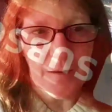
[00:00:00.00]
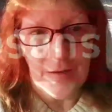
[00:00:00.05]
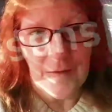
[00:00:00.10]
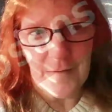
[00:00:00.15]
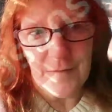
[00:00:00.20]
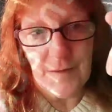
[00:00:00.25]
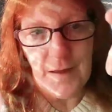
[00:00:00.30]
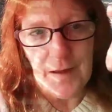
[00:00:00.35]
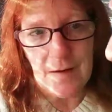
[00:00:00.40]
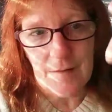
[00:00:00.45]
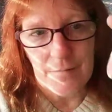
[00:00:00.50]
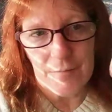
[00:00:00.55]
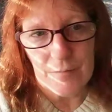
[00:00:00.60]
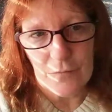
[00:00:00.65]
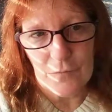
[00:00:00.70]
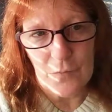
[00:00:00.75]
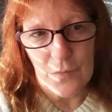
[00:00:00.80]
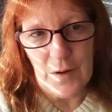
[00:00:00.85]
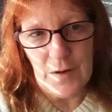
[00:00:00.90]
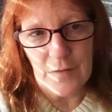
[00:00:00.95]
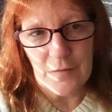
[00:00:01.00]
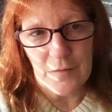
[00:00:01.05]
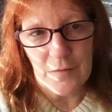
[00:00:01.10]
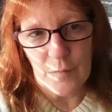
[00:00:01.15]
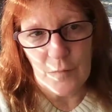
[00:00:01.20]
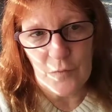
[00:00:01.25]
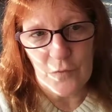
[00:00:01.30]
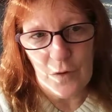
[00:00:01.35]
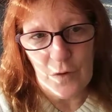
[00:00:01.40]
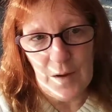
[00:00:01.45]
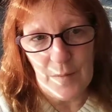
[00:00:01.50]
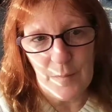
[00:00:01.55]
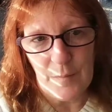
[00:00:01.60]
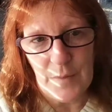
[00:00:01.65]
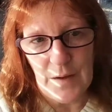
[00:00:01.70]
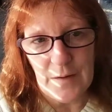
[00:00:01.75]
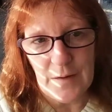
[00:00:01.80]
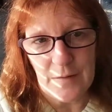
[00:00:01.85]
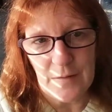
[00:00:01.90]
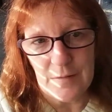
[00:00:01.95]
hit that red subscribe
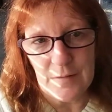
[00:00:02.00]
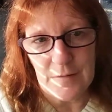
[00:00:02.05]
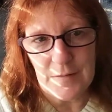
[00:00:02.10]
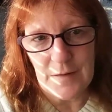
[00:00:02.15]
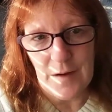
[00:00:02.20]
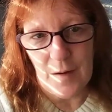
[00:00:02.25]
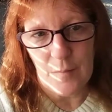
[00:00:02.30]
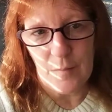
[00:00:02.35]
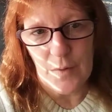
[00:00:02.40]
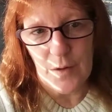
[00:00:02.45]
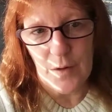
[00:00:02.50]
button down